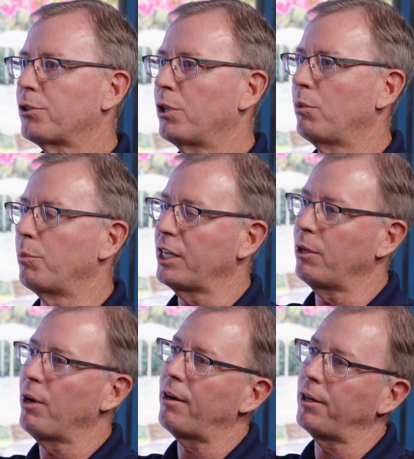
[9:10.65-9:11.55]
So when we
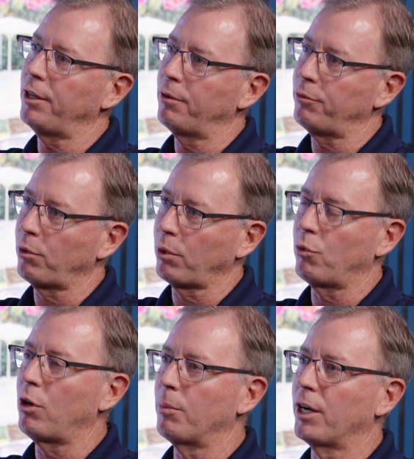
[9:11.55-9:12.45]
go out into the floor and
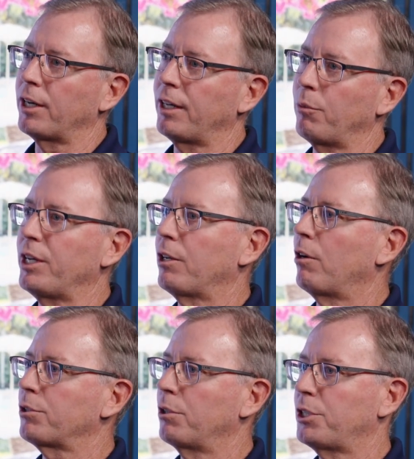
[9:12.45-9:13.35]
wall market, we can
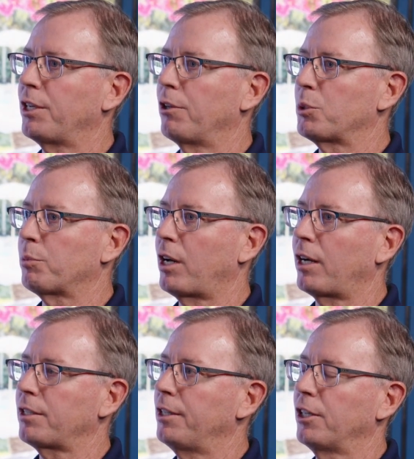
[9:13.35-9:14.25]
also share those
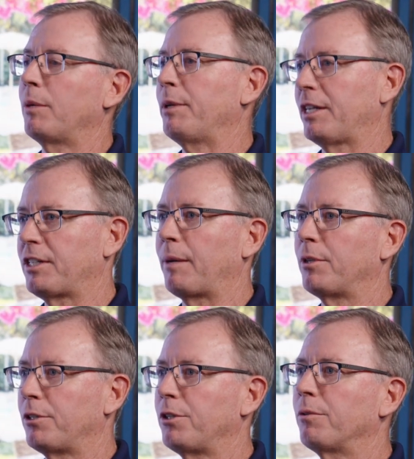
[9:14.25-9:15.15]
products and they're going to be
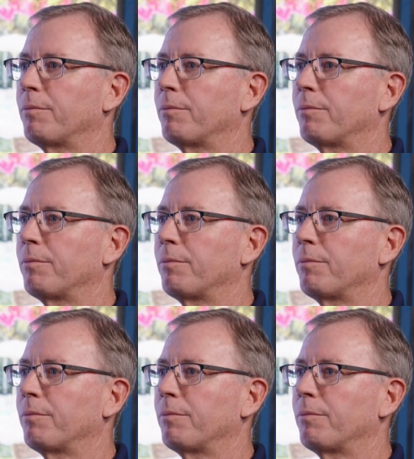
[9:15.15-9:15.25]
accepted too.